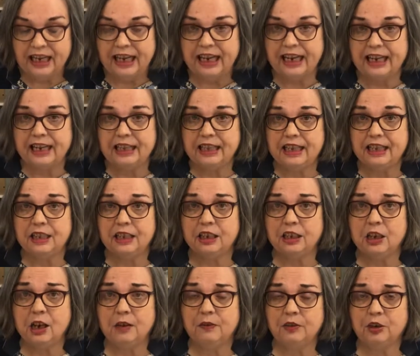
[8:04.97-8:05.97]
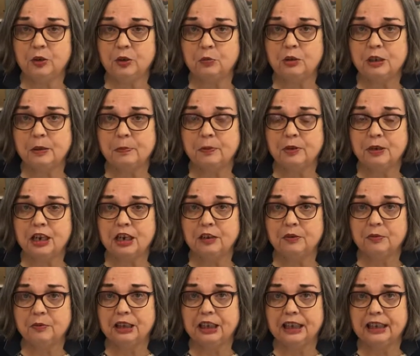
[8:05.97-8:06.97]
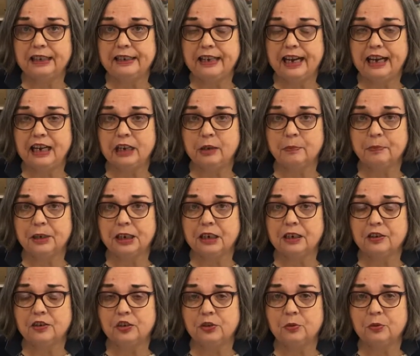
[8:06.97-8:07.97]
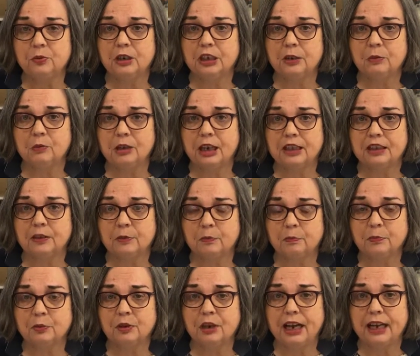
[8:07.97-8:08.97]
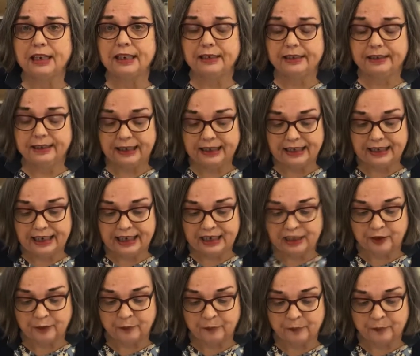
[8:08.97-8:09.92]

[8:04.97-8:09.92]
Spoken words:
and then the cover was put on really tight because you wouldn't want the brine to get in.